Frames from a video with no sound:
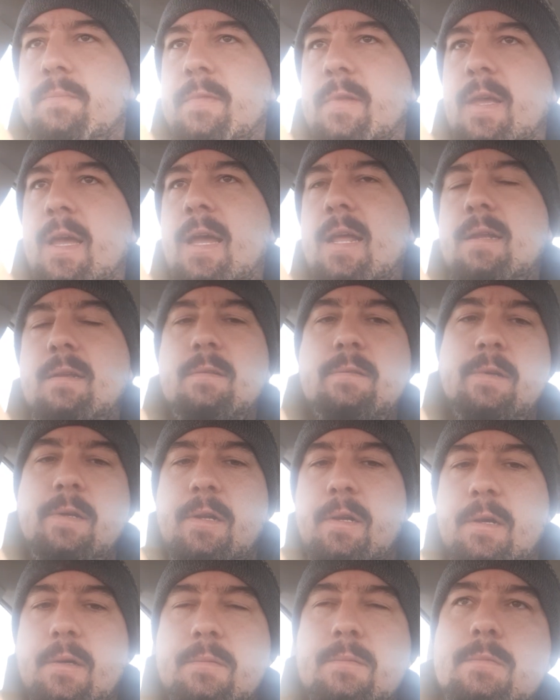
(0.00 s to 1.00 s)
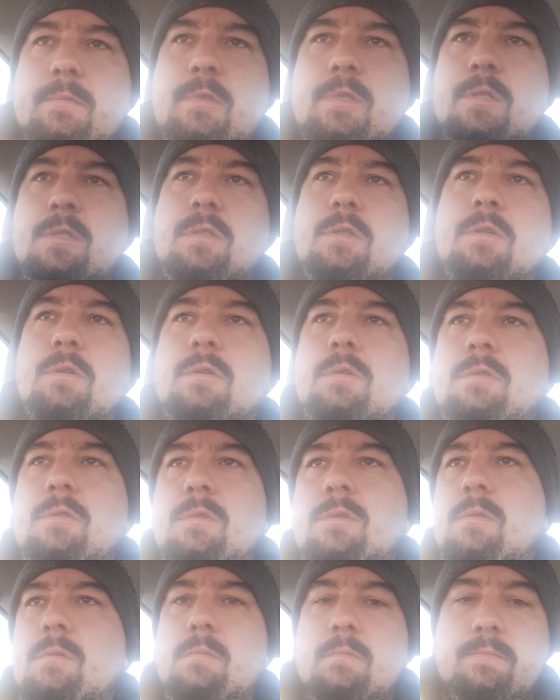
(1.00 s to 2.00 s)
and you know, just
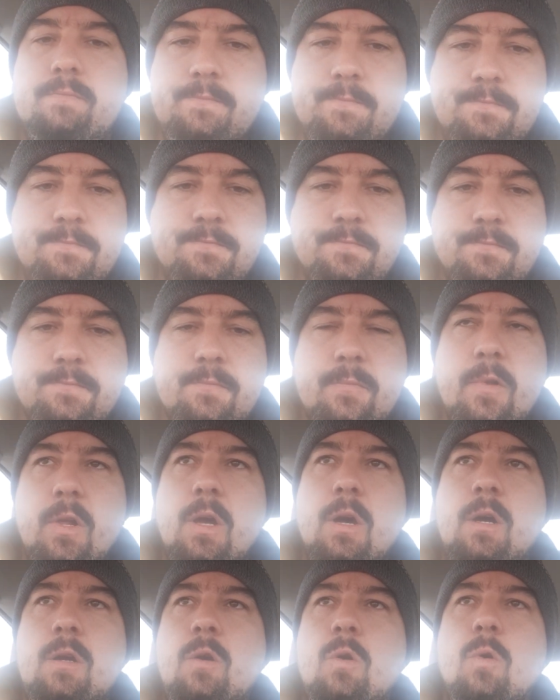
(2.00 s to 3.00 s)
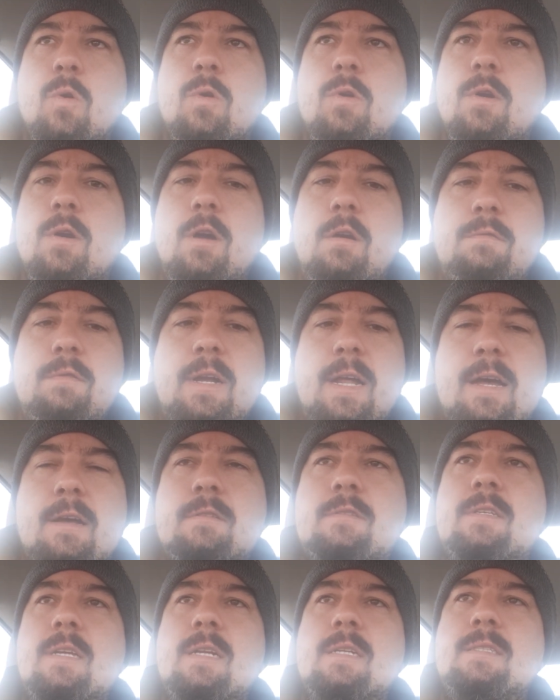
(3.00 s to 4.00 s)
use a quarter of an
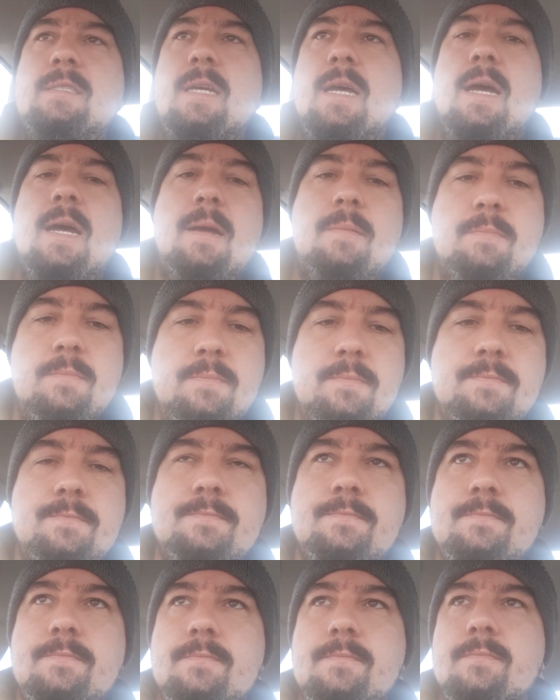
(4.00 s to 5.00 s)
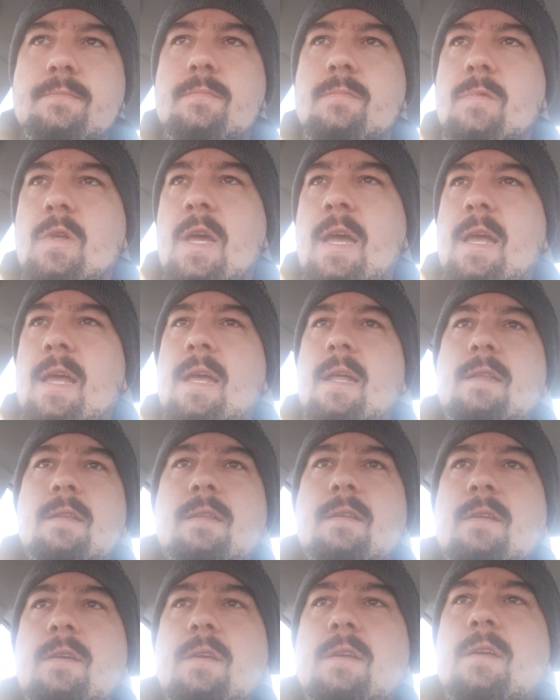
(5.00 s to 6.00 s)
ounce at a time.
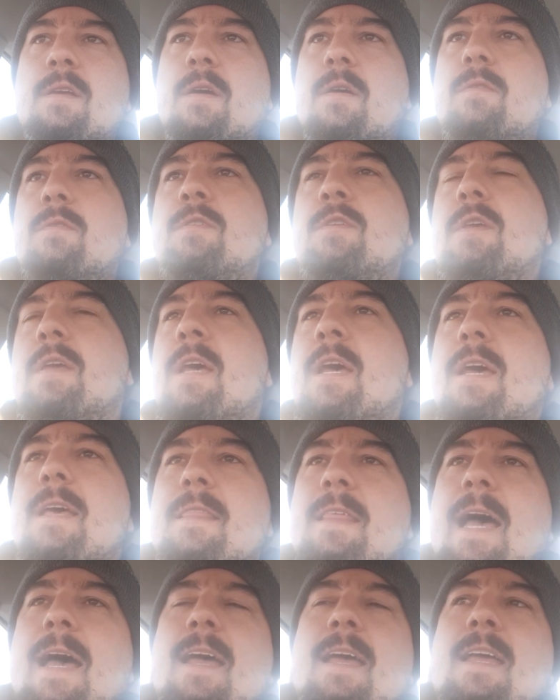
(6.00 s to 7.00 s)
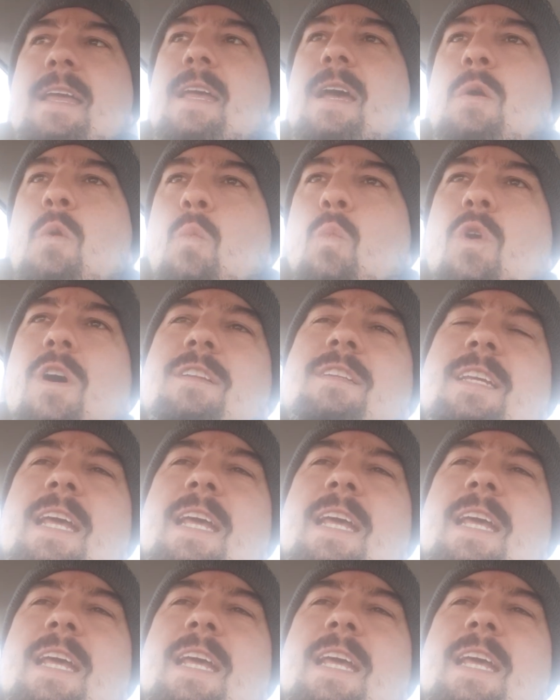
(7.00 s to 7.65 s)
And you know, that 1